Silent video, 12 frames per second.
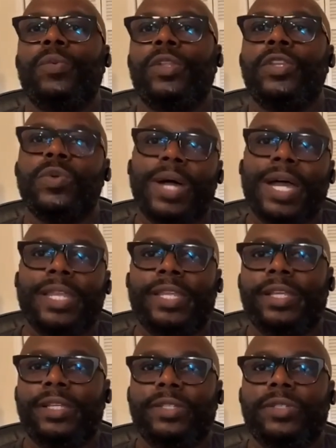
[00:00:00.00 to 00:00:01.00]
with new
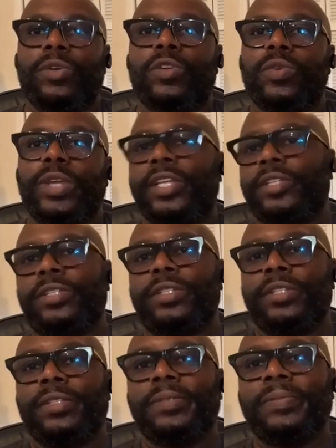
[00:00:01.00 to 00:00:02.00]
ideas or
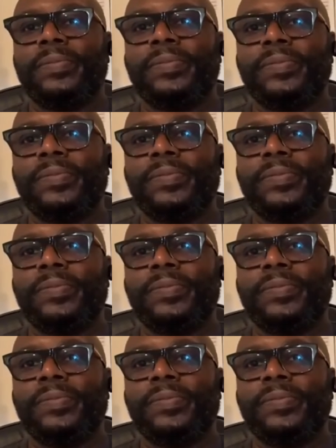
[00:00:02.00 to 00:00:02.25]
creations.